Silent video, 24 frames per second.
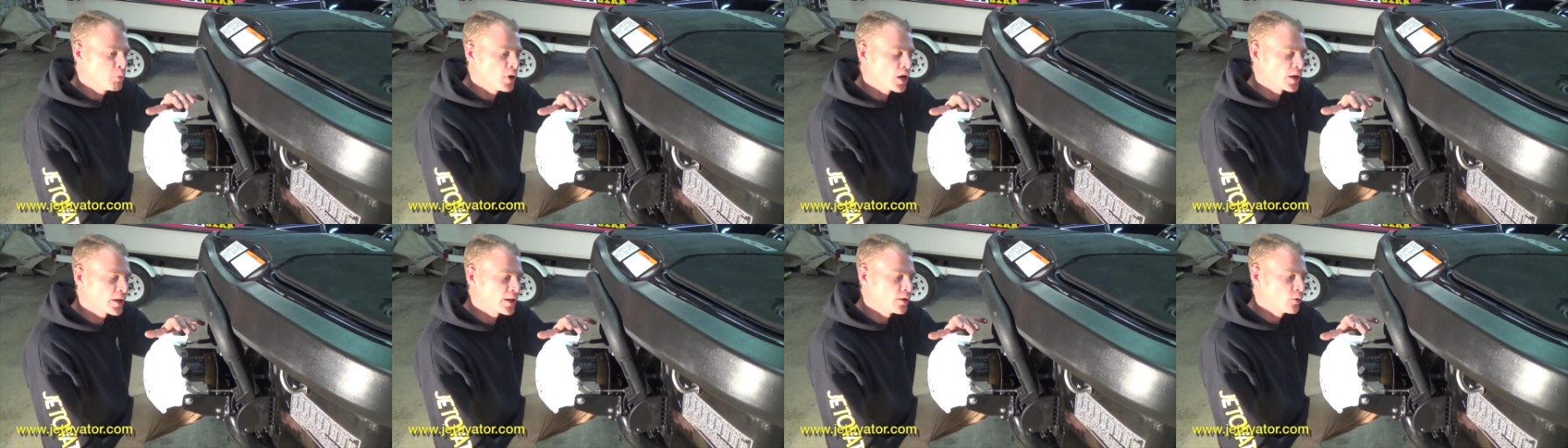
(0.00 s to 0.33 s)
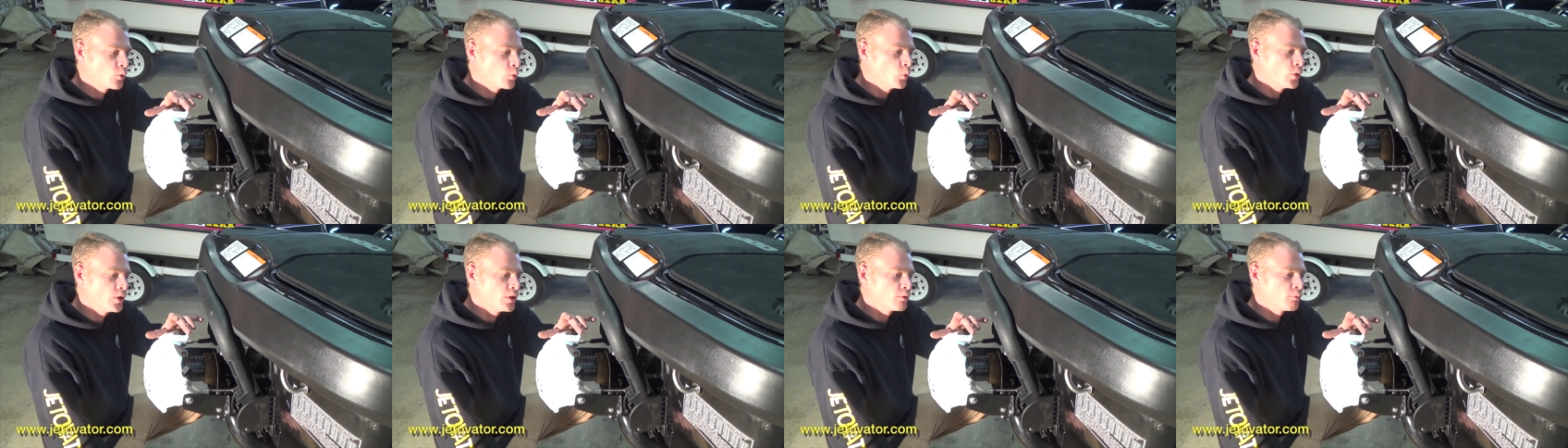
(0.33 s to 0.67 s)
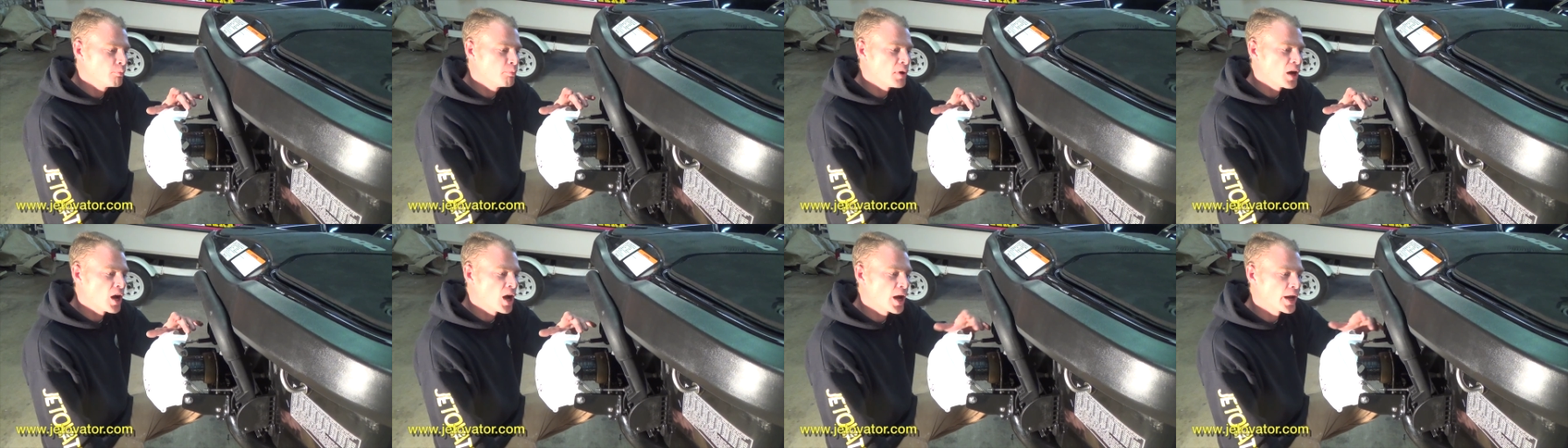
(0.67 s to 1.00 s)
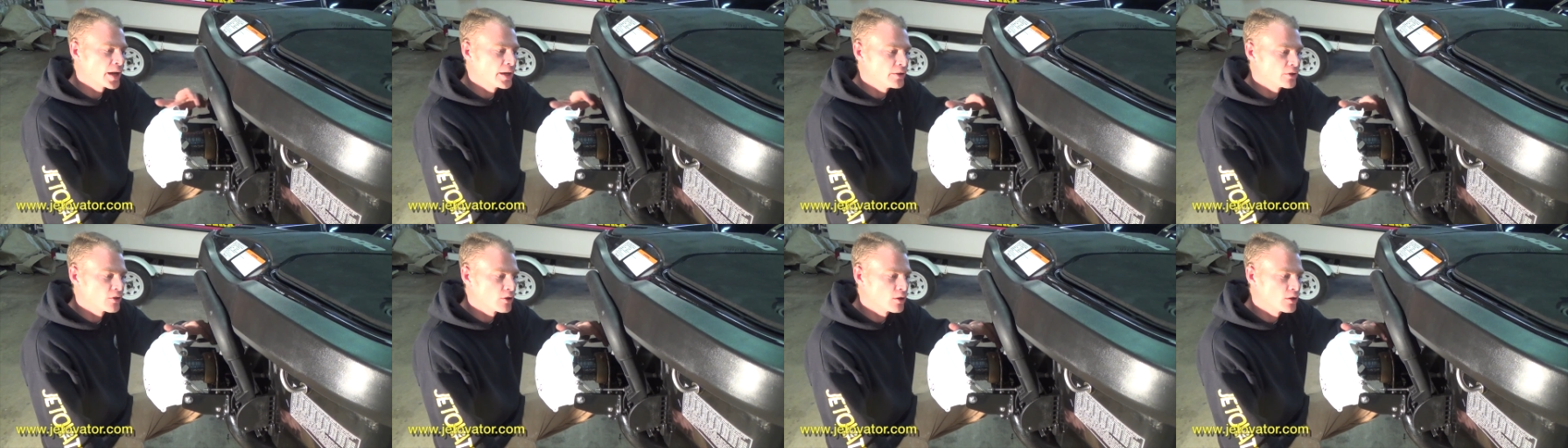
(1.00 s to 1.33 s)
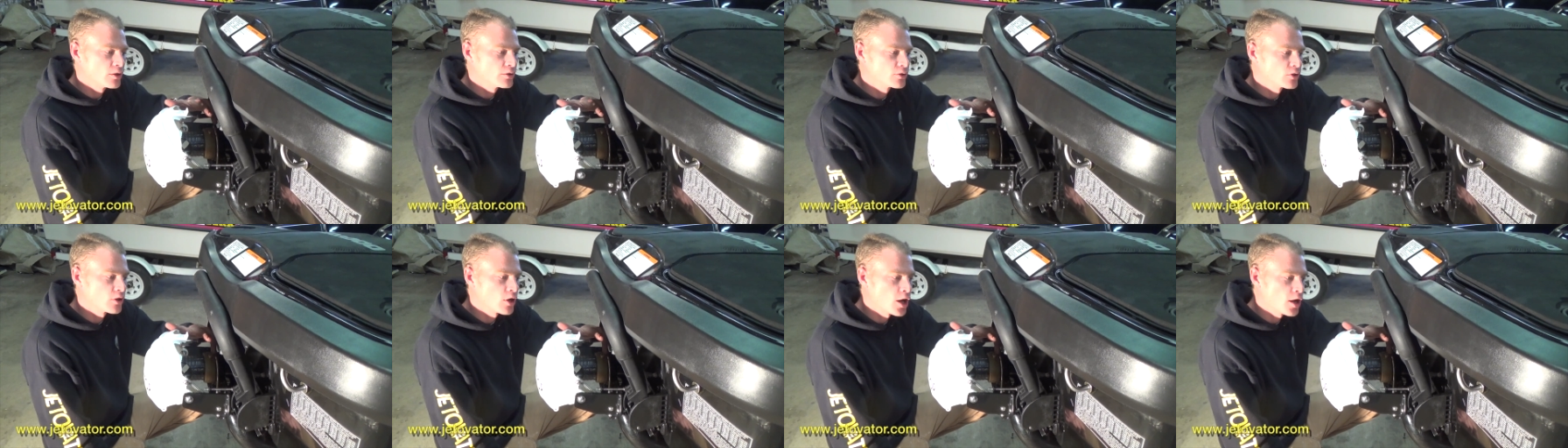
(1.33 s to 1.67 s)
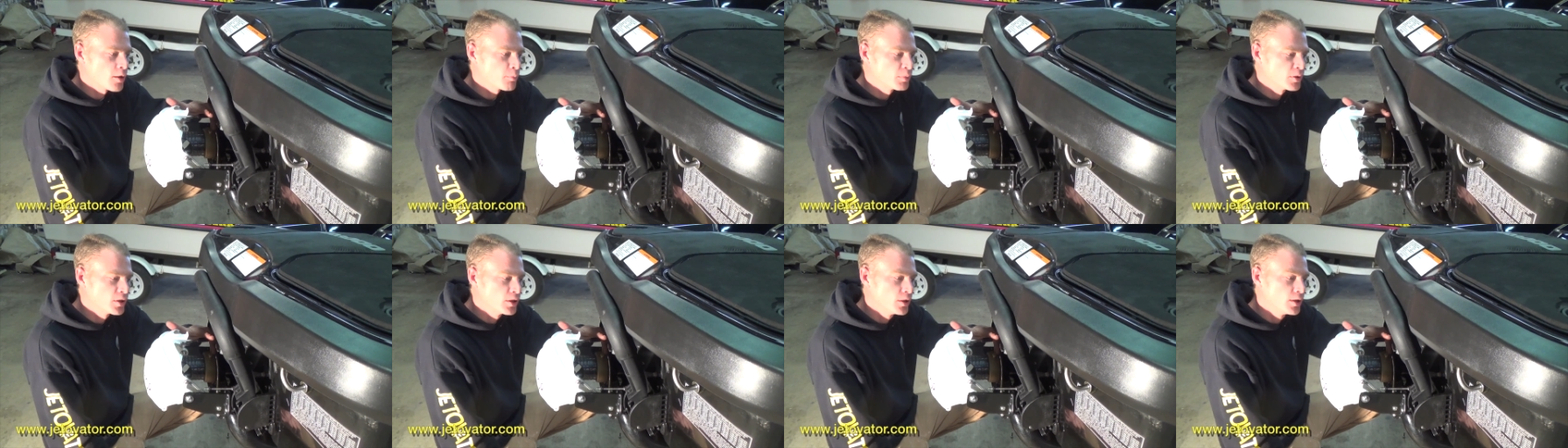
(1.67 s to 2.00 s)
bucket will bind on
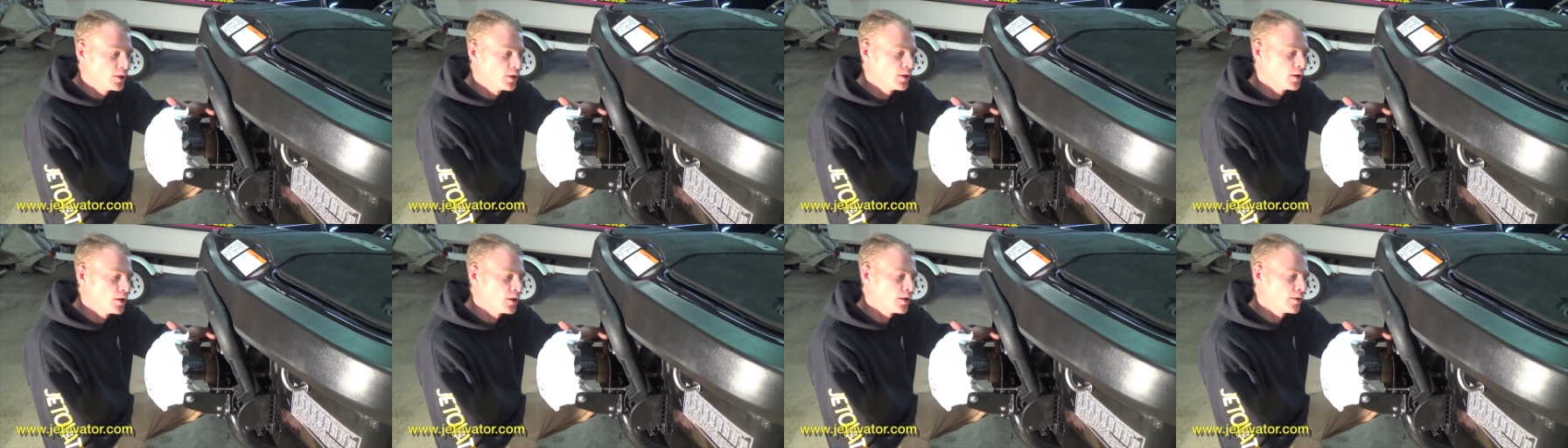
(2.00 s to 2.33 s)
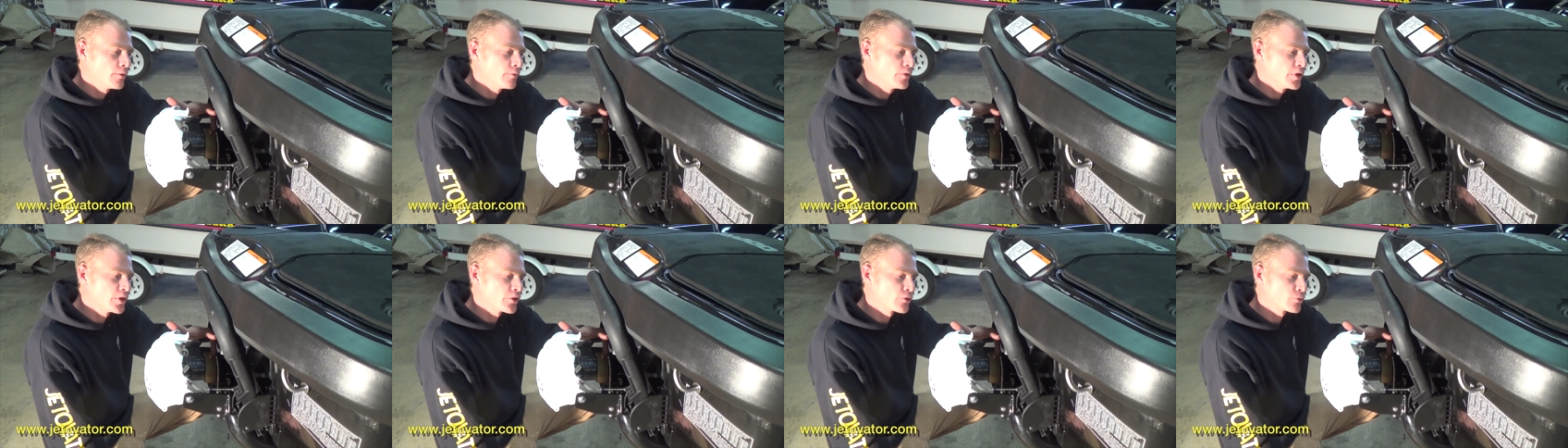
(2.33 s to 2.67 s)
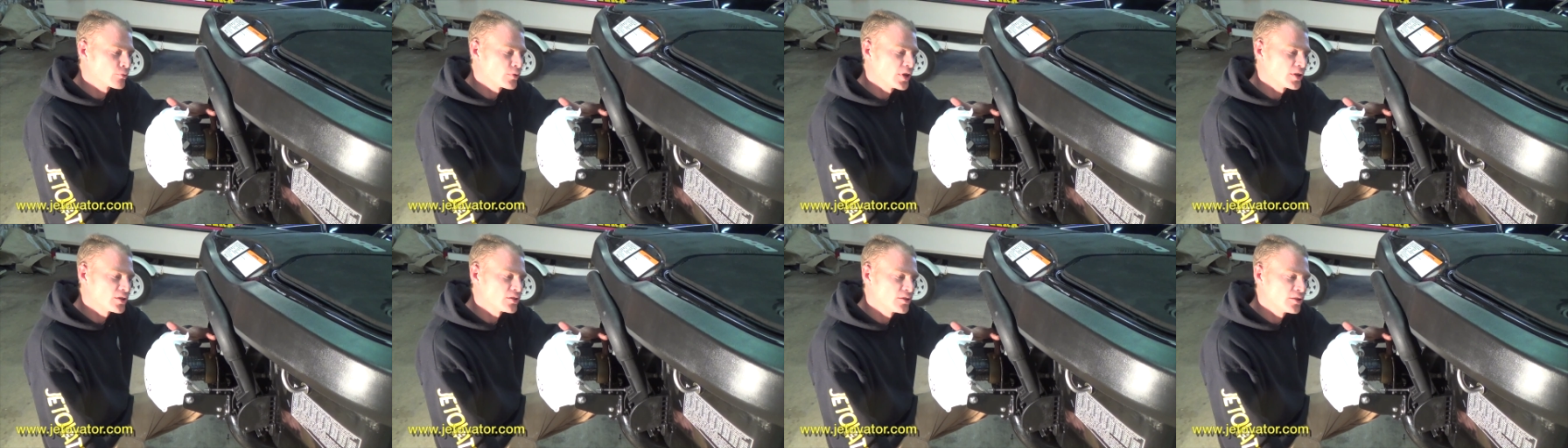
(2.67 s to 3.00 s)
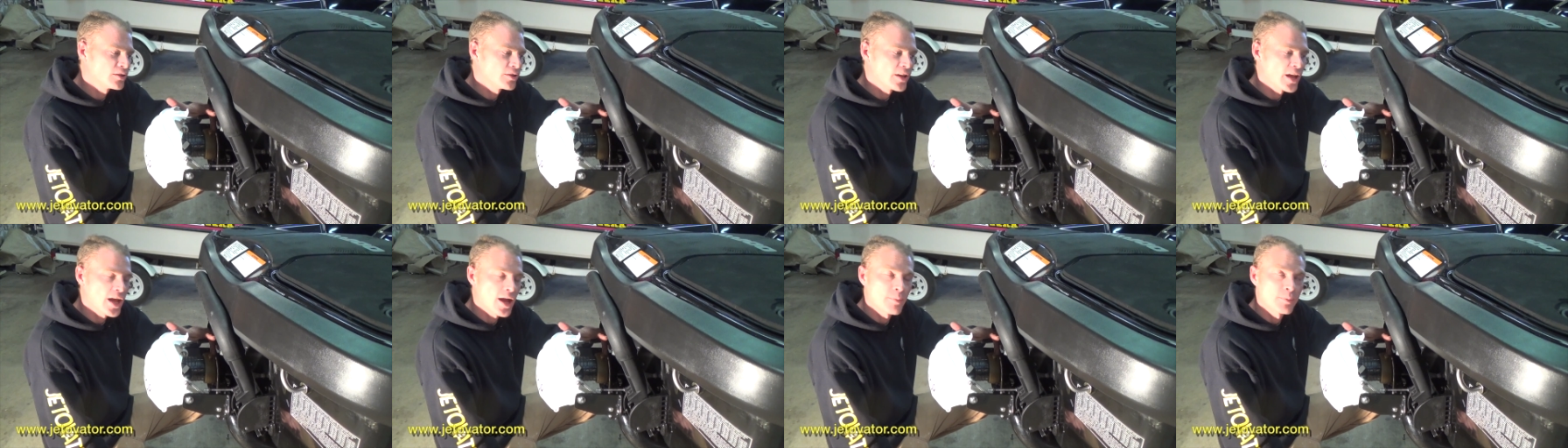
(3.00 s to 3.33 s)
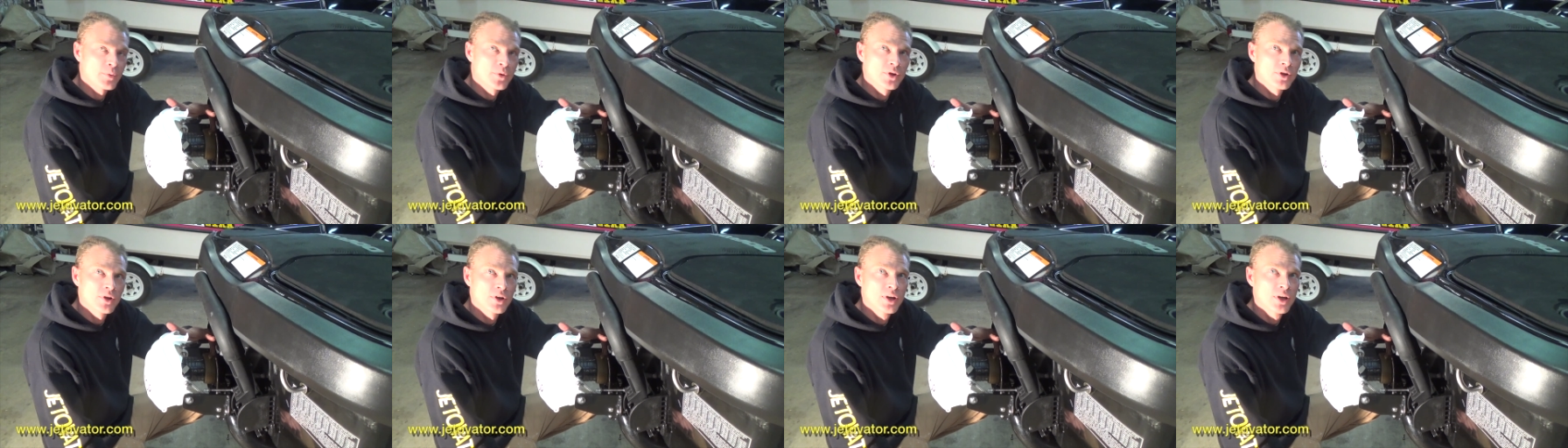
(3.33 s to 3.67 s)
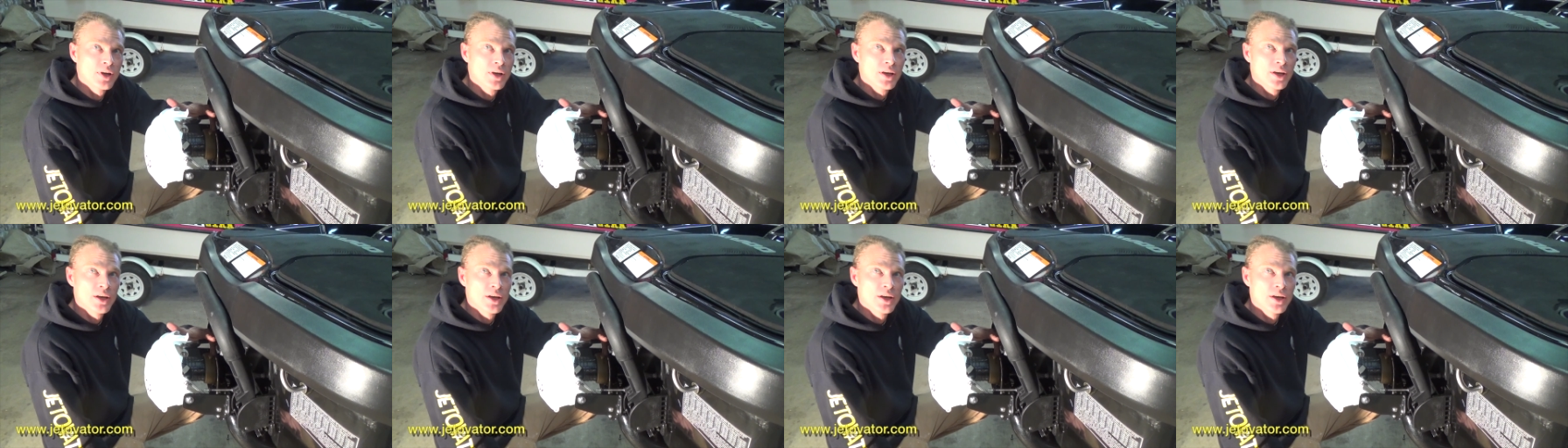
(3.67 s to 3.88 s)
top of the thrust adapter